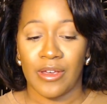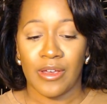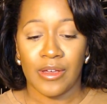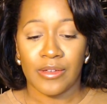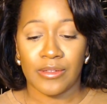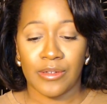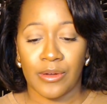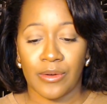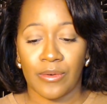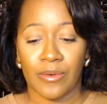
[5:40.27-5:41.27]

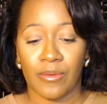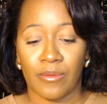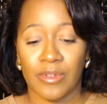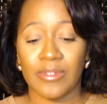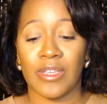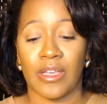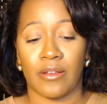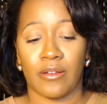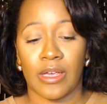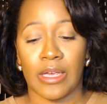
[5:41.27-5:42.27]
So we'll see.
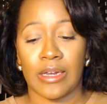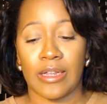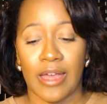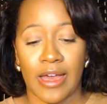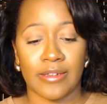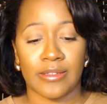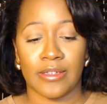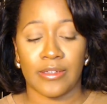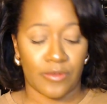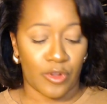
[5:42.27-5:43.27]
And he has
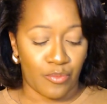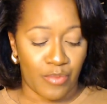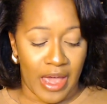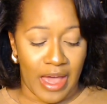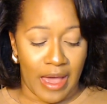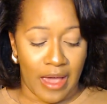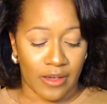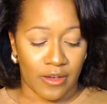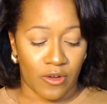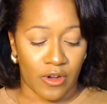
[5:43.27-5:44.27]
this on the back
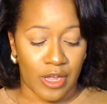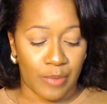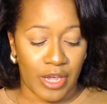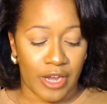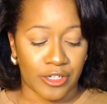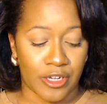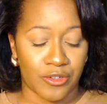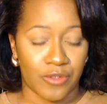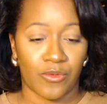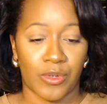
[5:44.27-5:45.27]
on page
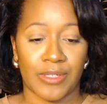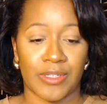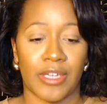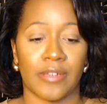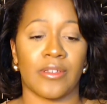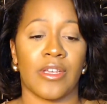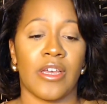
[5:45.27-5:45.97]
146,